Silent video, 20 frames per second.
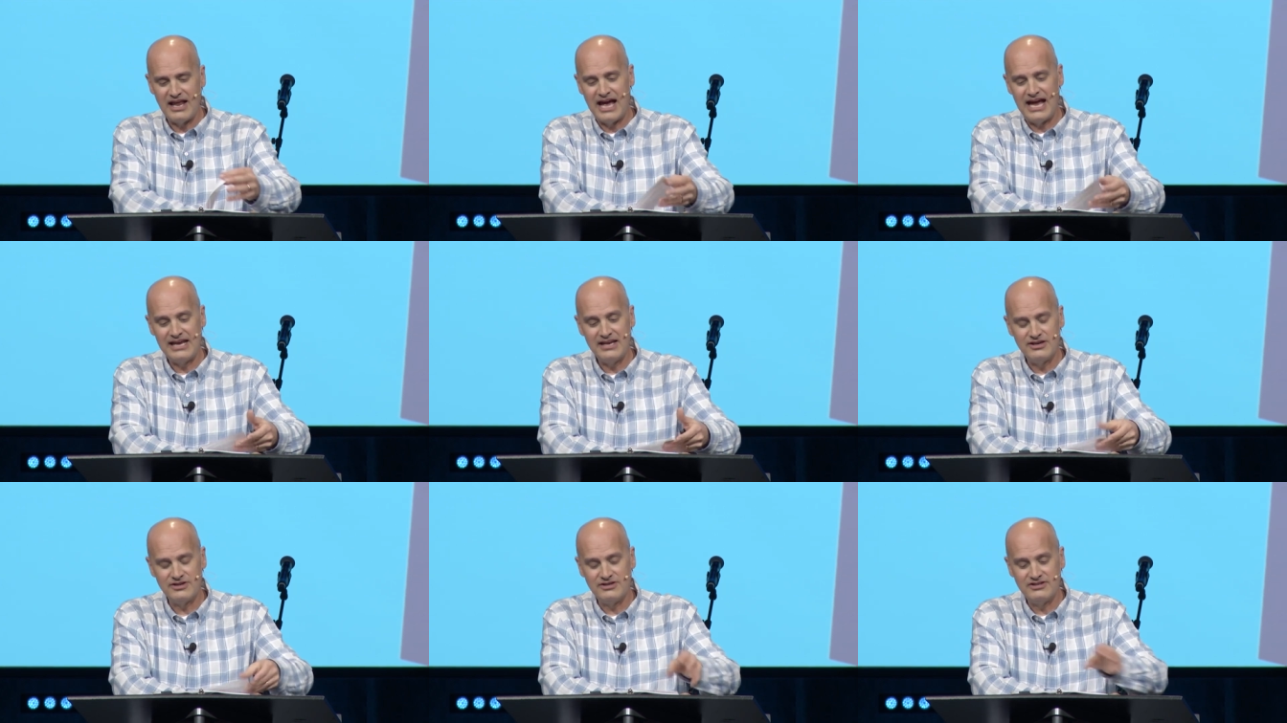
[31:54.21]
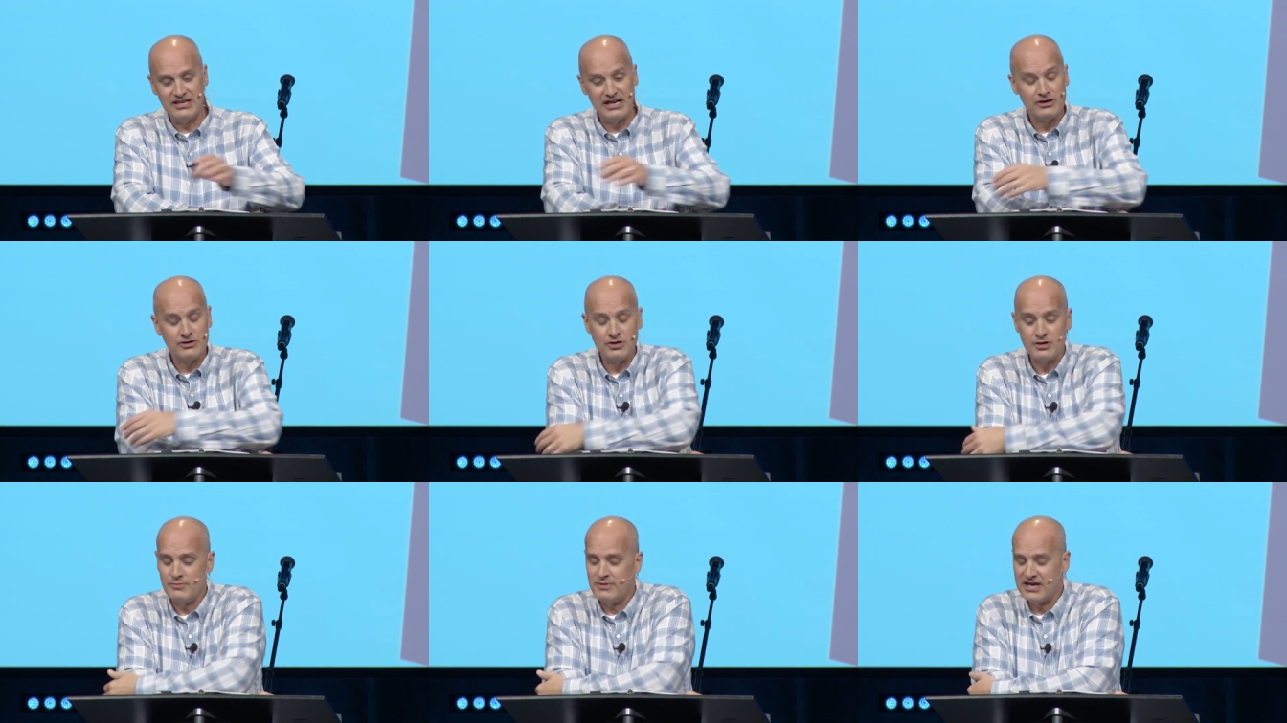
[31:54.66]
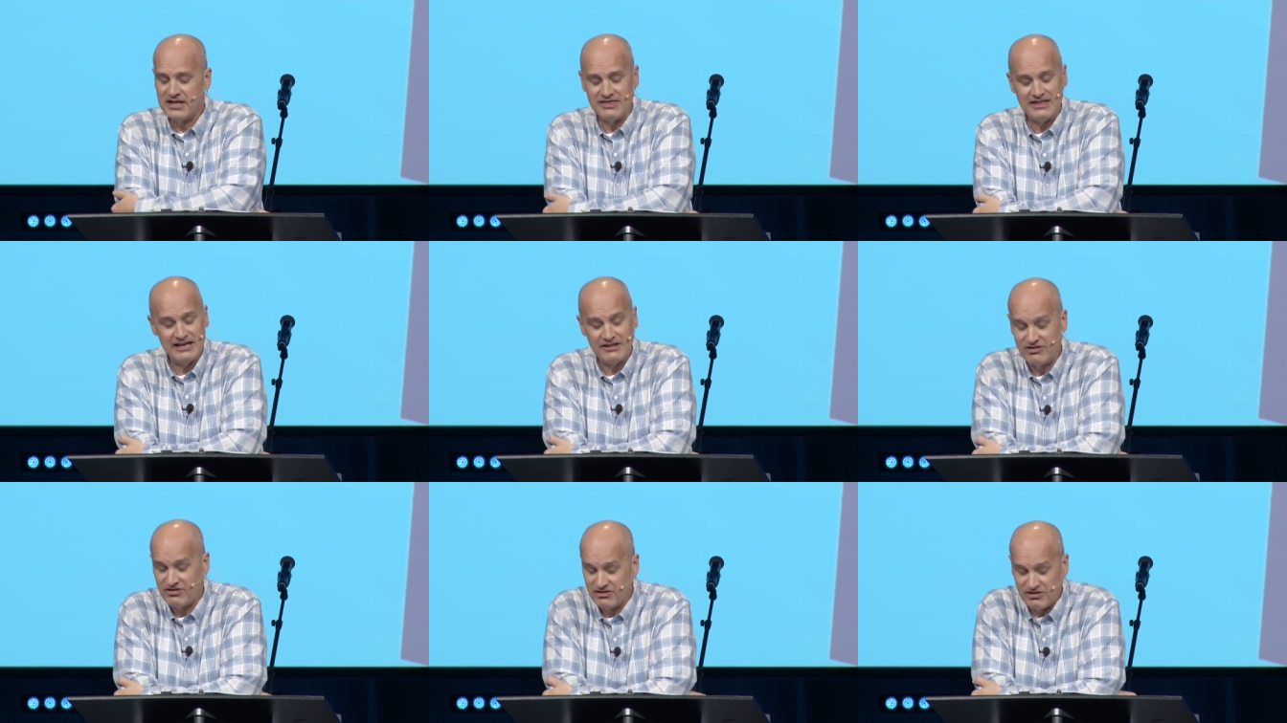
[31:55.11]
I could tell you about
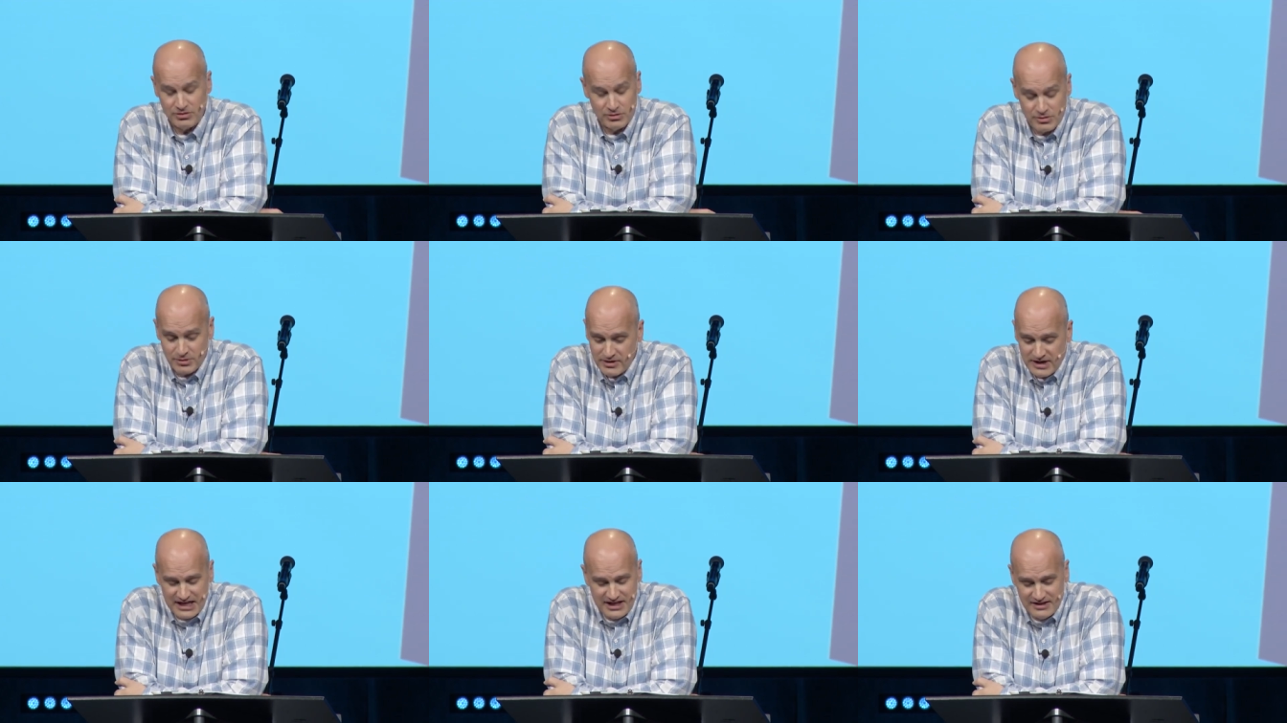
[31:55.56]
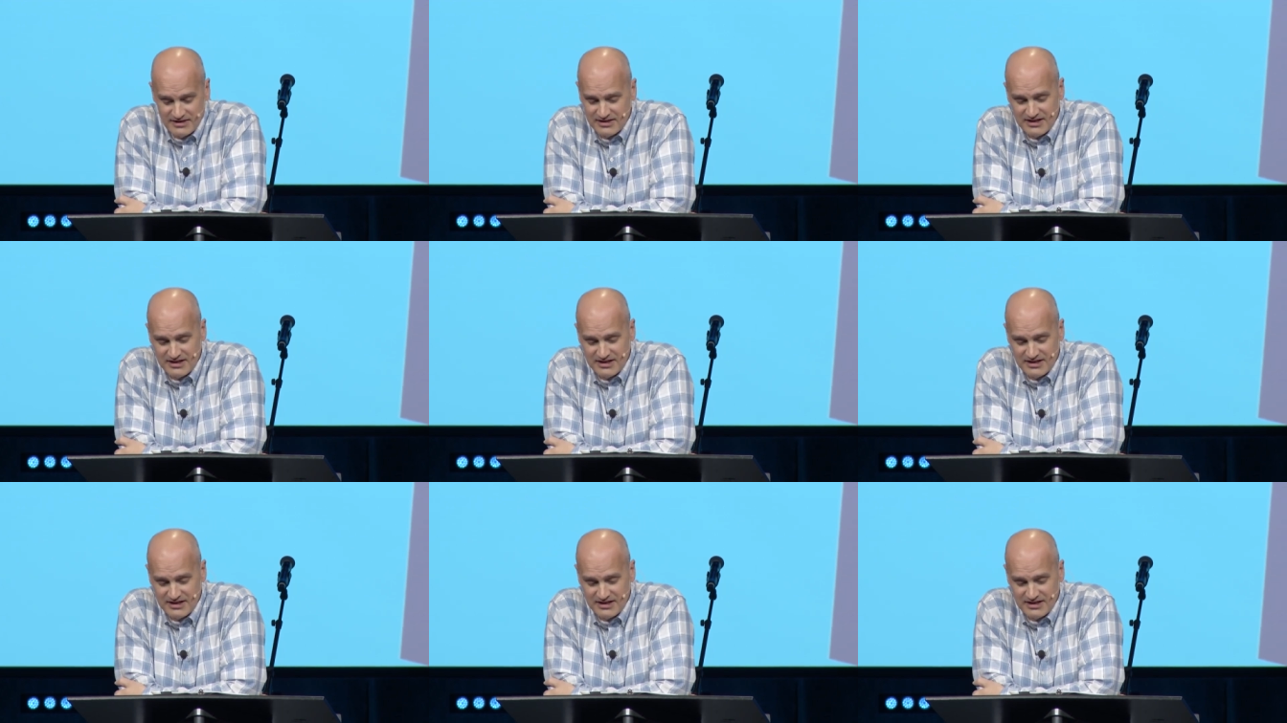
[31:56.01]
that story